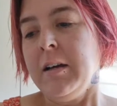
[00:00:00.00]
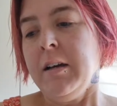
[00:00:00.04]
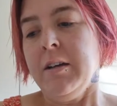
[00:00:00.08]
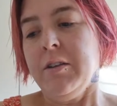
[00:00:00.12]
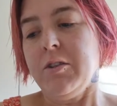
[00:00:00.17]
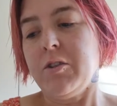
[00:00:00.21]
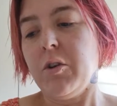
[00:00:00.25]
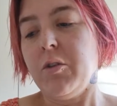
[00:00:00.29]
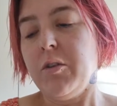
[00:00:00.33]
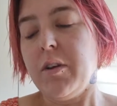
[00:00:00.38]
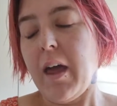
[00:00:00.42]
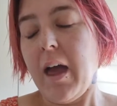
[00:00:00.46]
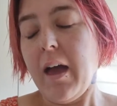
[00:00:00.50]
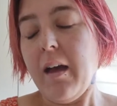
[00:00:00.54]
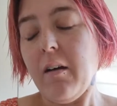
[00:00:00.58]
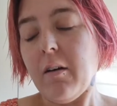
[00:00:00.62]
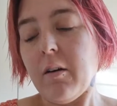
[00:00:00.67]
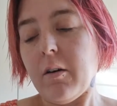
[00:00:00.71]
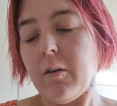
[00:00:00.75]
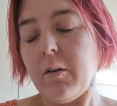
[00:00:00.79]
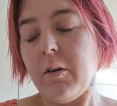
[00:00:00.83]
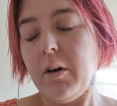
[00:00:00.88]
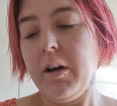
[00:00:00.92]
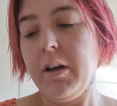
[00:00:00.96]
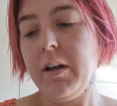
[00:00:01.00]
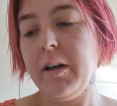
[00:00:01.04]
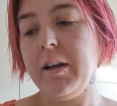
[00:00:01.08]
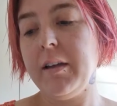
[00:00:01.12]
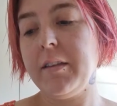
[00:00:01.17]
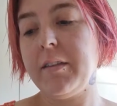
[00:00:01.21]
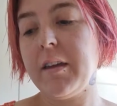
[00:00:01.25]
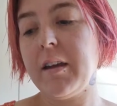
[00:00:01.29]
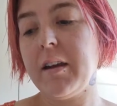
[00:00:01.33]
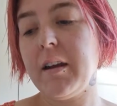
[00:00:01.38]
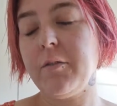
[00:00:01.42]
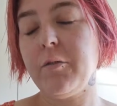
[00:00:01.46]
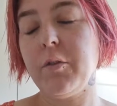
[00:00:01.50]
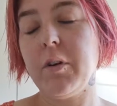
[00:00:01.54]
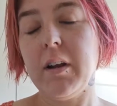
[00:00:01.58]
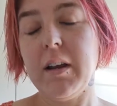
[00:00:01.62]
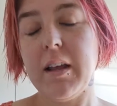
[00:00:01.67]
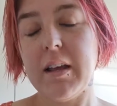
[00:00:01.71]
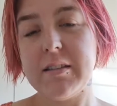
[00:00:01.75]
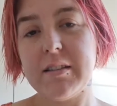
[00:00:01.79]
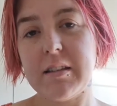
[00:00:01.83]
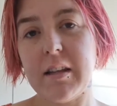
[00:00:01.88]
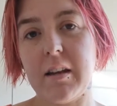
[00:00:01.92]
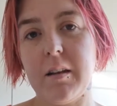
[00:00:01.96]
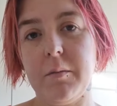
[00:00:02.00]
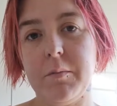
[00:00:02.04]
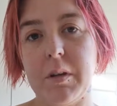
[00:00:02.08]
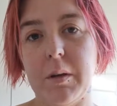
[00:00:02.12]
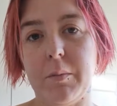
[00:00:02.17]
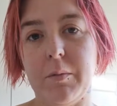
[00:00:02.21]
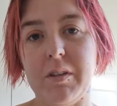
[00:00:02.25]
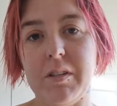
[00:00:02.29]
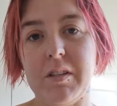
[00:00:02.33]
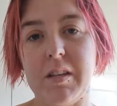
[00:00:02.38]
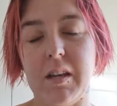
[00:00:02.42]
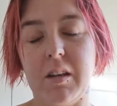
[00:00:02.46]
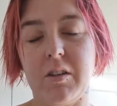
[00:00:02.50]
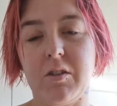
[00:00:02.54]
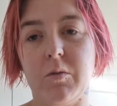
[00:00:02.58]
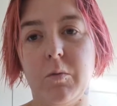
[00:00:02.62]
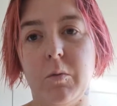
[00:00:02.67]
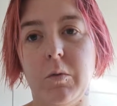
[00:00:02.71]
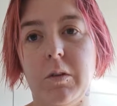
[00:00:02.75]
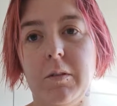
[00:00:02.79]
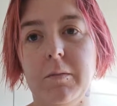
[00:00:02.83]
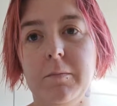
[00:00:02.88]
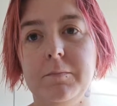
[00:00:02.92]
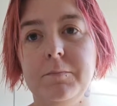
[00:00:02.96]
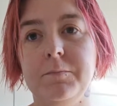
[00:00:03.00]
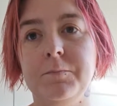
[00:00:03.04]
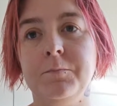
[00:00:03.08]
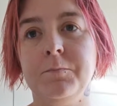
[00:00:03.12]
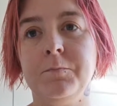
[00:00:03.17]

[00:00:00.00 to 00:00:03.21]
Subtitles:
So now that I've realized that I'm demisexual,